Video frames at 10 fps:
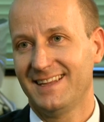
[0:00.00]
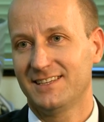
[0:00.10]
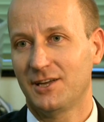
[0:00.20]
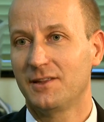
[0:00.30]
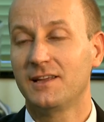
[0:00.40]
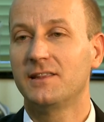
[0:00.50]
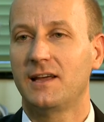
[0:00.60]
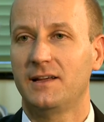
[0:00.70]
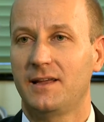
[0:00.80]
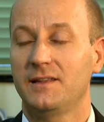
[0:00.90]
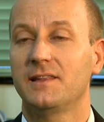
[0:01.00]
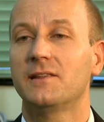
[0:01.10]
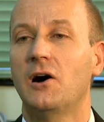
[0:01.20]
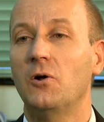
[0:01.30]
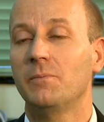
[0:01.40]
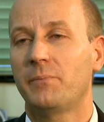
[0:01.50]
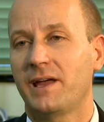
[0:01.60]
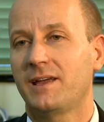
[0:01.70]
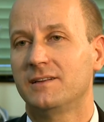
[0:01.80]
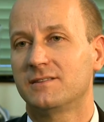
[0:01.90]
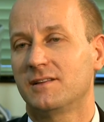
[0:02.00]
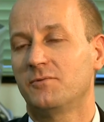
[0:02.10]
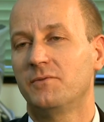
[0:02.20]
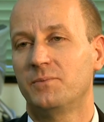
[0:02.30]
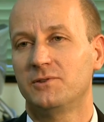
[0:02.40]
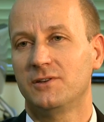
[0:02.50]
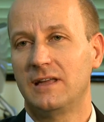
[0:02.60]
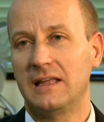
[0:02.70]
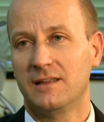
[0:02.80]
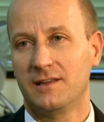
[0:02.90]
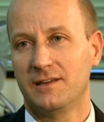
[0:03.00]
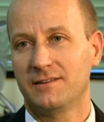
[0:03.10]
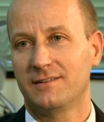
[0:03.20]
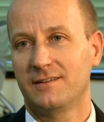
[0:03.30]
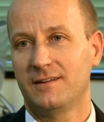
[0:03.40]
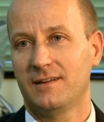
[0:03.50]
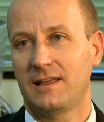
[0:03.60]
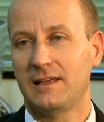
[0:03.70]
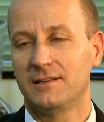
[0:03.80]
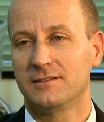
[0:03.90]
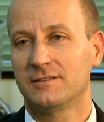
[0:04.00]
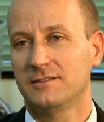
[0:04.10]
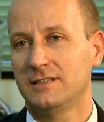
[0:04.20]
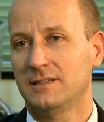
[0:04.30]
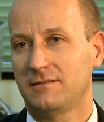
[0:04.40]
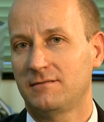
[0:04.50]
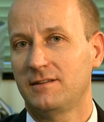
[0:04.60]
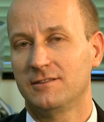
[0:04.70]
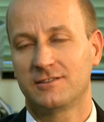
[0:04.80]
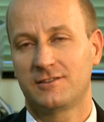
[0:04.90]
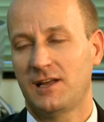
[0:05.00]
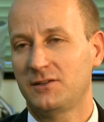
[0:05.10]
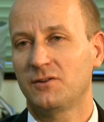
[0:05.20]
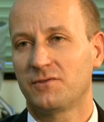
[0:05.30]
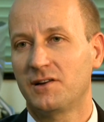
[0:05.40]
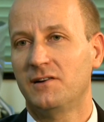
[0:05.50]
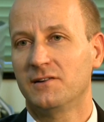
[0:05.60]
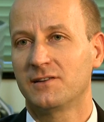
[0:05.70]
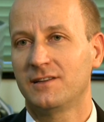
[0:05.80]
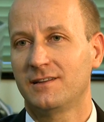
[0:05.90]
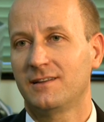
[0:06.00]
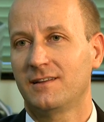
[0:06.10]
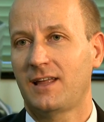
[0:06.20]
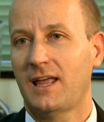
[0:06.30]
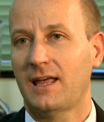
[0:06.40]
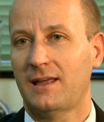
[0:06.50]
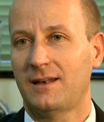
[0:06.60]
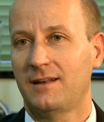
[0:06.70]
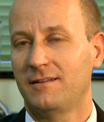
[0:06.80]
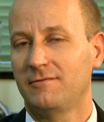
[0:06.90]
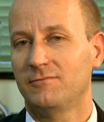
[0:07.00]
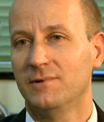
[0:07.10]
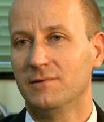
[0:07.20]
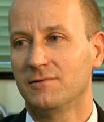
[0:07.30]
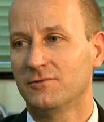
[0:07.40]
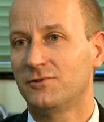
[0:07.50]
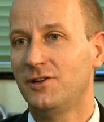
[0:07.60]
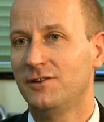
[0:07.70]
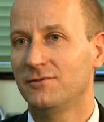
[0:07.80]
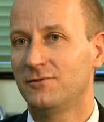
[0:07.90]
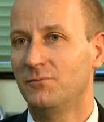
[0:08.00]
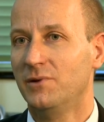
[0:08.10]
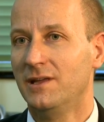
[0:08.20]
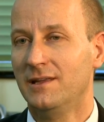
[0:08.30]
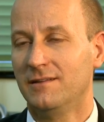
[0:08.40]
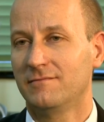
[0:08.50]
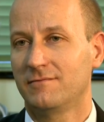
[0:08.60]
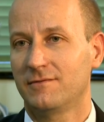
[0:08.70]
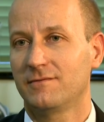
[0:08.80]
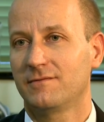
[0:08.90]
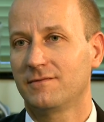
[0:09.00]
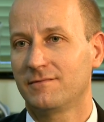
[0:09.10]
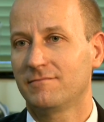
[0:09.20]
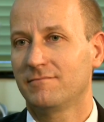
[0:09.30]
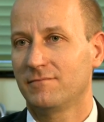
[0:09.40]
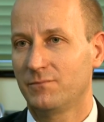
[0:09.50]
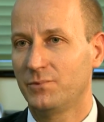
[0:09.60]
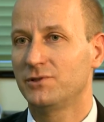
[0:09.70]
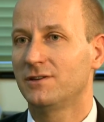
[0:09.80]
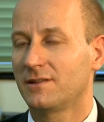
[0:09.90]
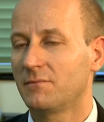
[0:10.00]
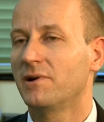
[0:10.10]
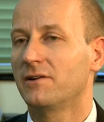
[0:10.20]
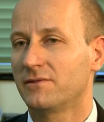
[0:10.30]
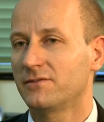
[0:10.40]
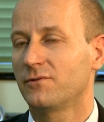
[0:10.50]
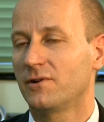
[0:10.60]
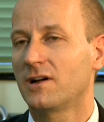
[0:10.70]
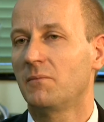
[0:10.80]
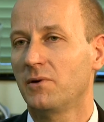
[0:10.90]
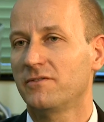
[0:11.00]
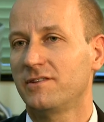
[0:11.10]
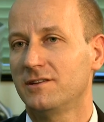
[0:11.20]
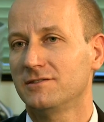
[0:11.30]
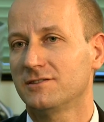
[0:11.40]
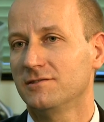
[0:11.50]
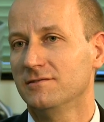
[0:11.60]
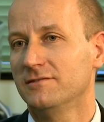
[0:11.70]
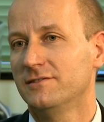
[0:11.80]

So I think the whole package that we've put together here is state of the art and will continue to be pushing the boundaries for a couple of years still.